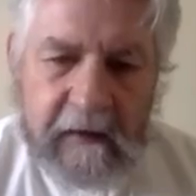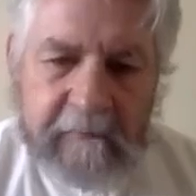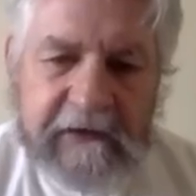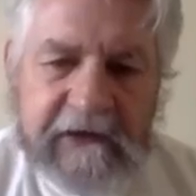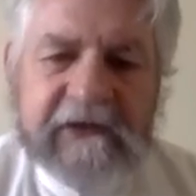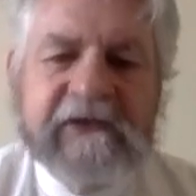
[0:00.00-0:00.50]

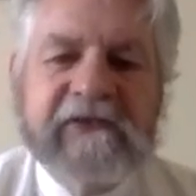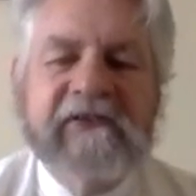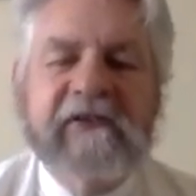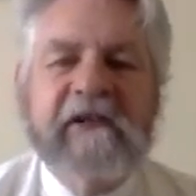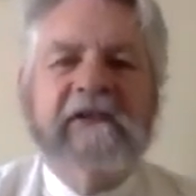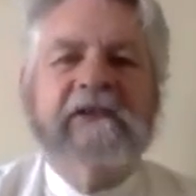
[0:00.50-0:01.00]
because
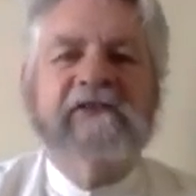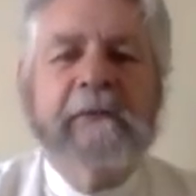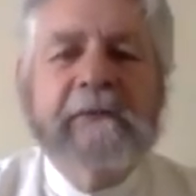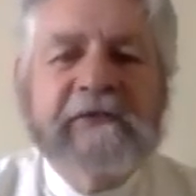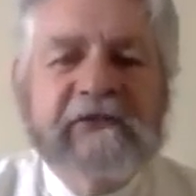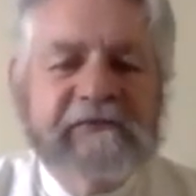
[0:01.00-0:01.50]

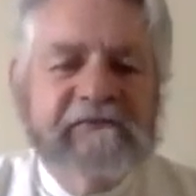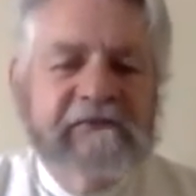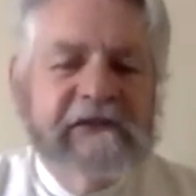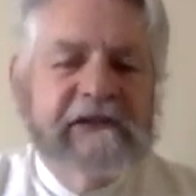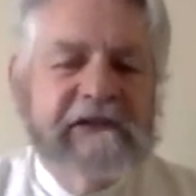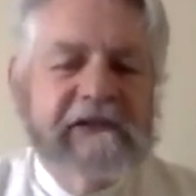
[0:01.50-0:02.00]
Thomas isn't
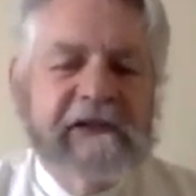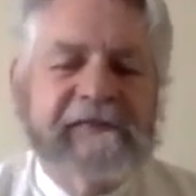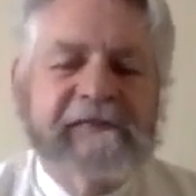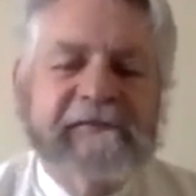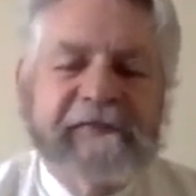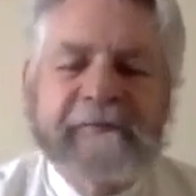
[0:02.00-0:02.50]
really
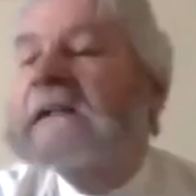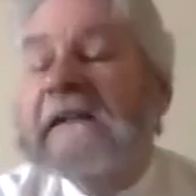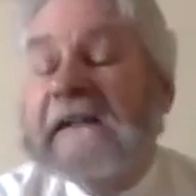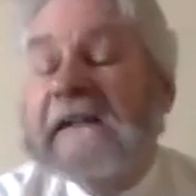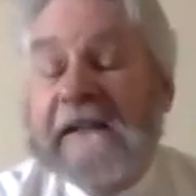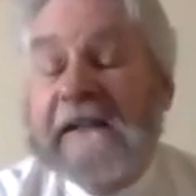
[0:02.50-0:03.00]
different from any of
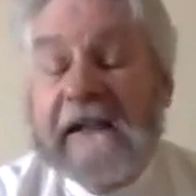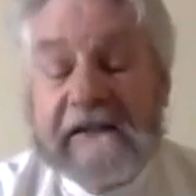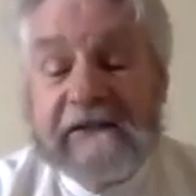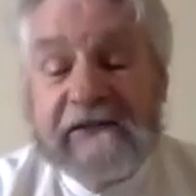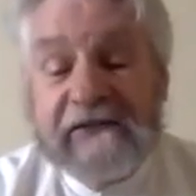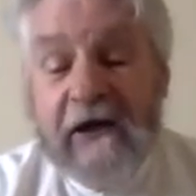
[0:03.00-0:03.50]
the other
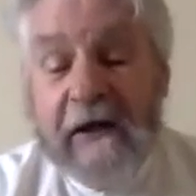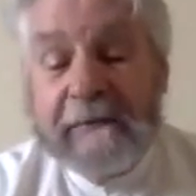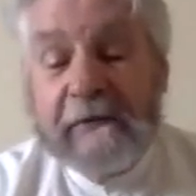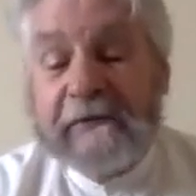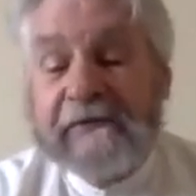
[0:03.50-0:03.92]
disciples.